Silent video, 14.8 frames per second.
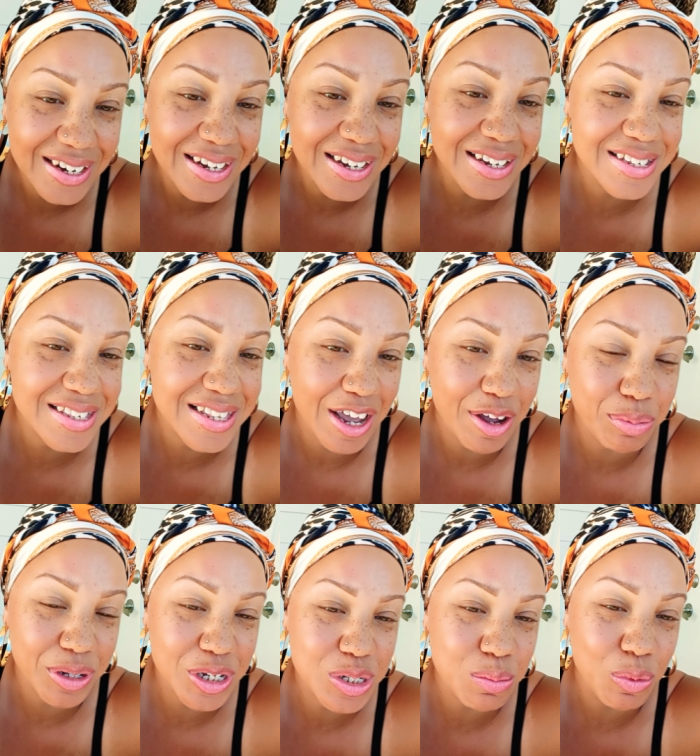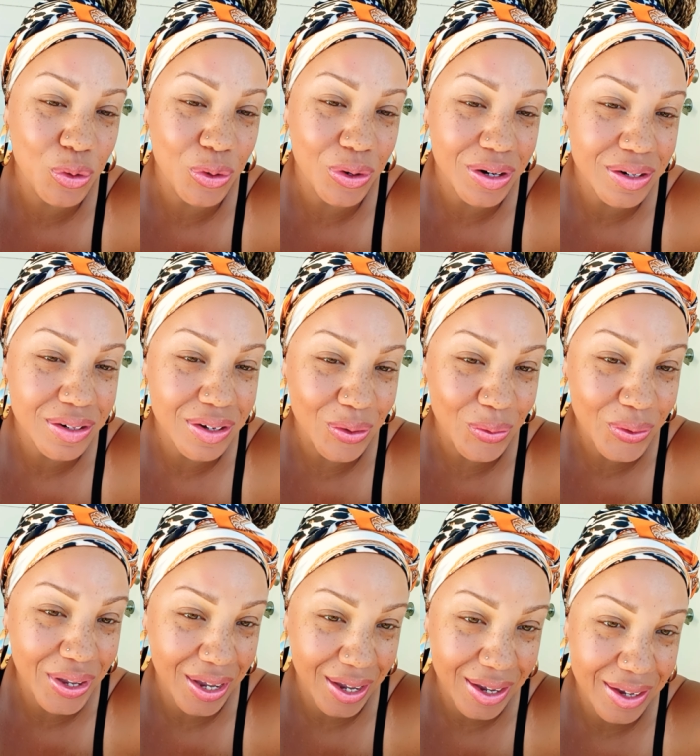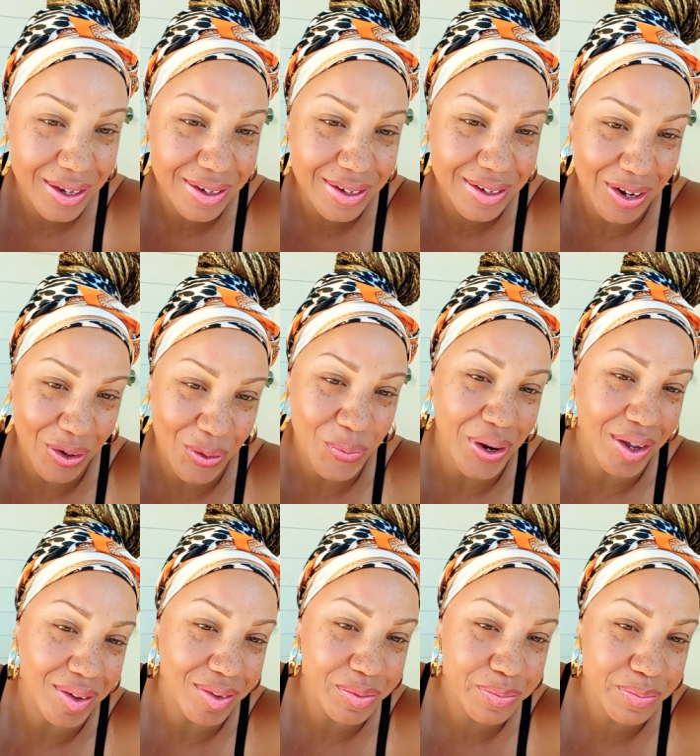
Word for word: is that plus more, okay? All right.